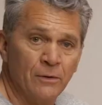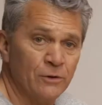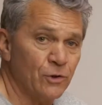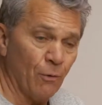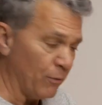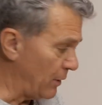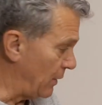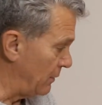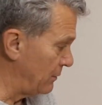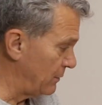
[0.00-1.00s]
So,
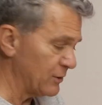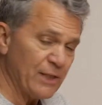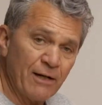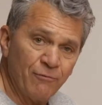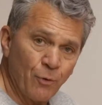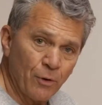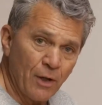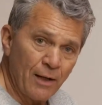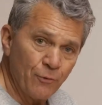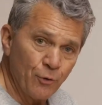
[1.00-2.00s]
second floor
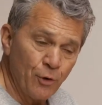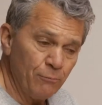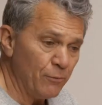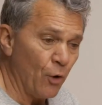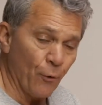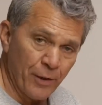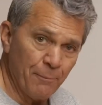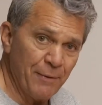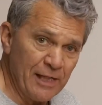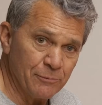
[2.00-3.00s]
laundry room or in a
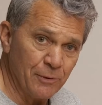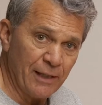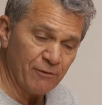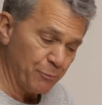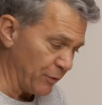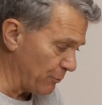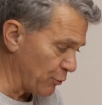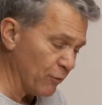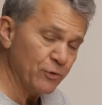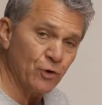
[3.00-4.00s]
basement, you have to put the
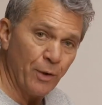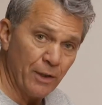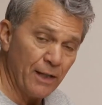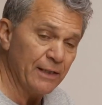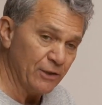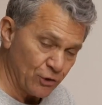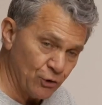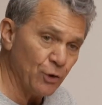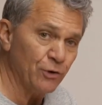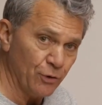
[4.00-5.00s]
Provojoint on, and you
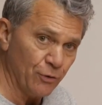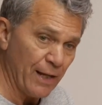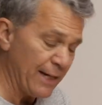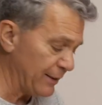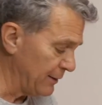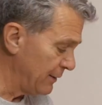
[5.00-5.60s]
should do that.